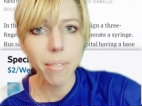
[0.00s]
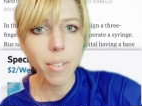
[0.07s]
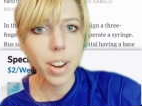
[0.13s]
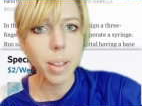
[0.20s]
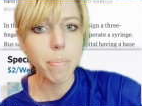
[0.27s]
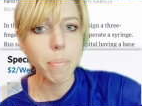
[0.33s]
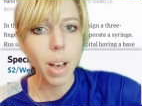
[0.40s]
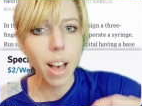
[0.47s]

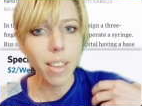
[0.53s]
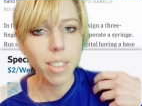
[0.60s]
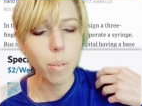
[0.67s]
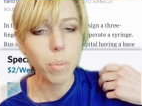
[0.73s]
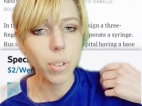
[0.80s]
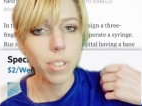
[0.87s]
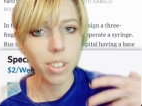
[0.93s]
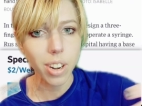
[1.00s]
every
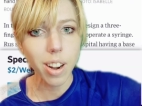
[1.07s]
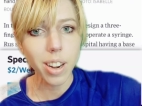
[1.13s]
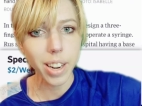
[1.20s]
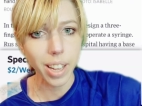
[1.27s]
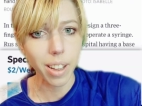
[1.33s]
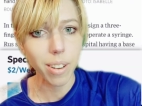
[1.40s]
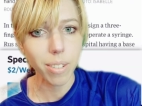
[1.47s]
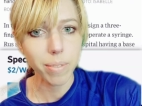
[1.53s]
possible
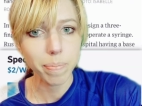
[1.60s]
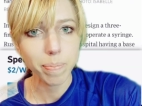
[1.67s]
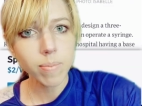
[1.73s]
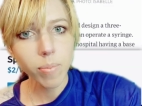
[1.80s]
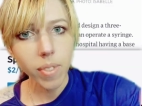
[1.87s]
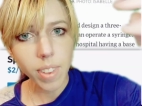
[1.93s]
scenario?